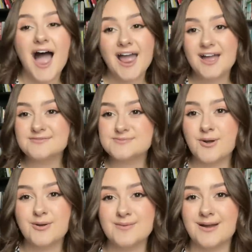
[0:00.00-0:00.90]
I have
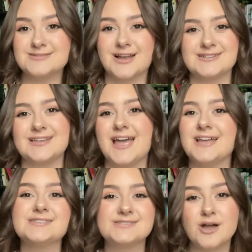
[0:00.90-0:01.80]
spoken about
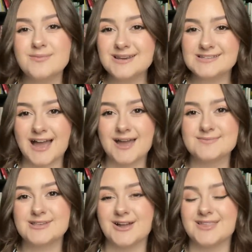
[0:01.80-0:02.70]
Dossier so many
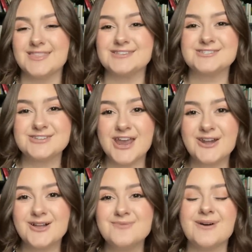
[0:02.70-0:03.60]
times on this
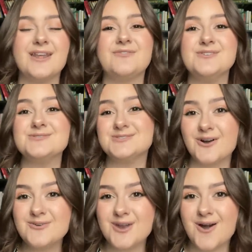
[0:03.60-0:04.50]
channel, but if you
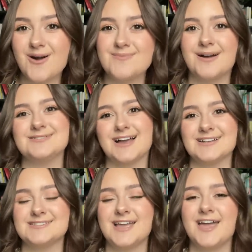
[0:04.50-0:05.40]
don't know about
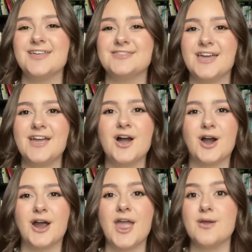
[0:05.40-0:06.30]
Dossier, they
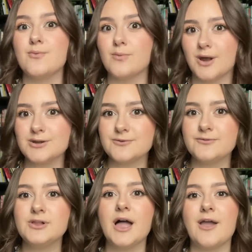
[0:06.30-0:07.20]
are a
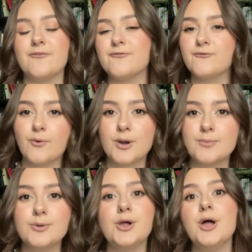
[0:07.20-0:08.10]
wonderful,
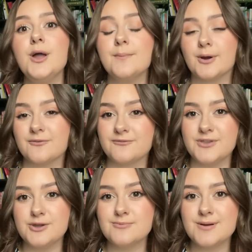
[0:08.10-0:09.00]
affordable
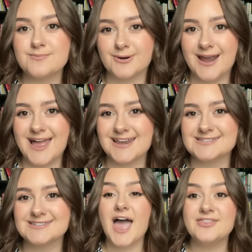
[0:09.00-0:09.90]
perfume
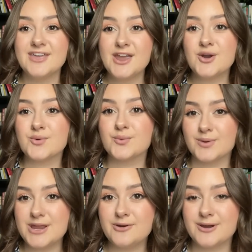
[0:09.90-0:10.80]
brand, and they
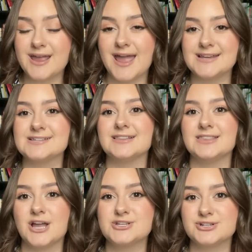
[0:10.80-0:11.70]
recreate
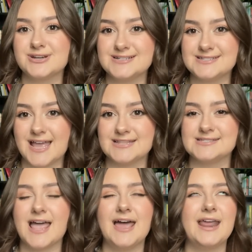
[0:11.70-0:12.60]
luxury
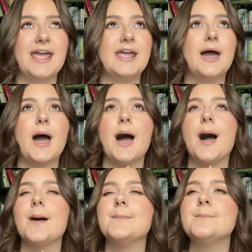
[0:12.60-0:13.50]
scents at a
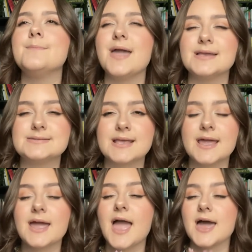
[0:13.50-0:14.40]

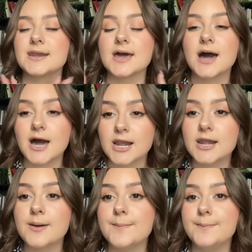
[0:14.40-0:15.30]
amazing and
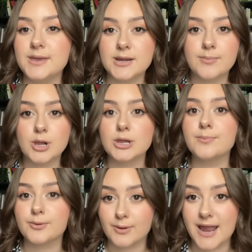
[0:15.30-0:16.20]
unbeatable
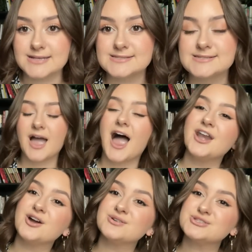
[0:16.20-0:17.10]
price. I
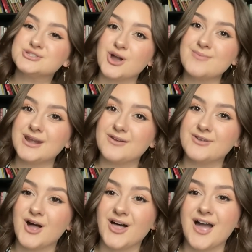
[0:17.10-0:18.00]
know so many of
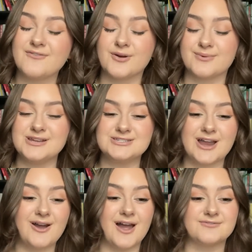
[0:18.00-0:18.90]
y'all have reached
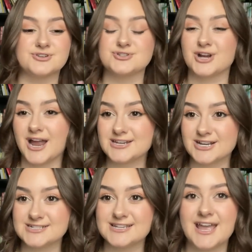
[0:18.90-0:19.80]
out after trying
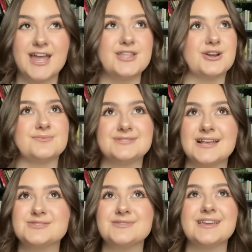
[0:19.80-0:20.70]
Dossier and you're
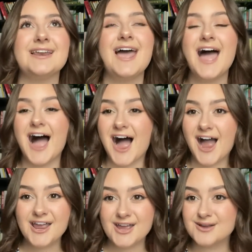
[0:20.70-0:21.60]
obsessed with it.
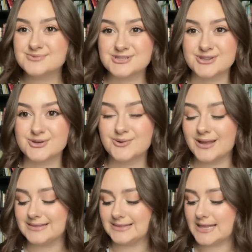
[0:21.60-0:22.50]
I am too.
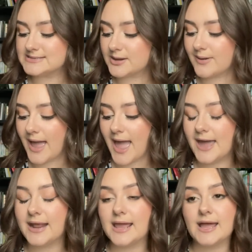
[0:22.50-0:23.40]
Let's go
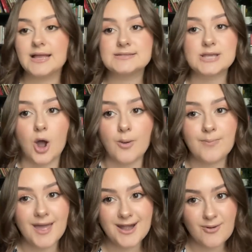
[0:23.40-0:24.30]
ahead and
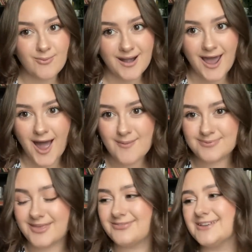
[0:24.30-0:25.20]
open one
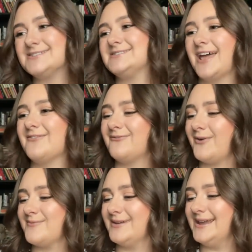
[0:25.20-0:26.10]
up that they sent
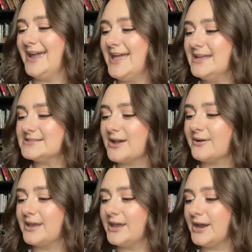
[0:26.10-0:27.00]
for me. So
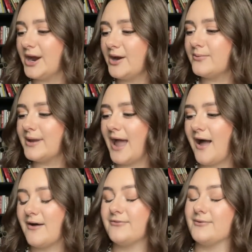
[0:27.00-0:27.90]
here we
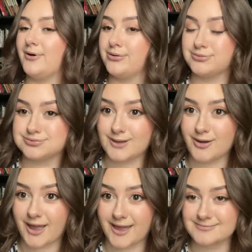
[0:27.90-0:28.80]
have,
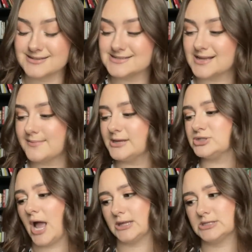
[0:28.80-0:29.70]
okay, this is gonna be a
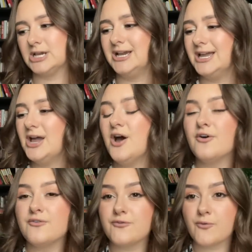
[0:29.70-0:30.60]
challenge.
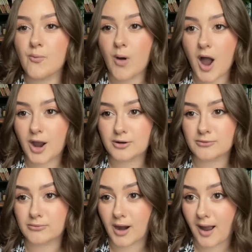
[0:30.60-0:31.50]
Foie
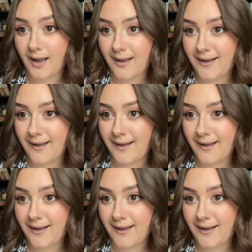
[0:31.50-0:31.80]
gras?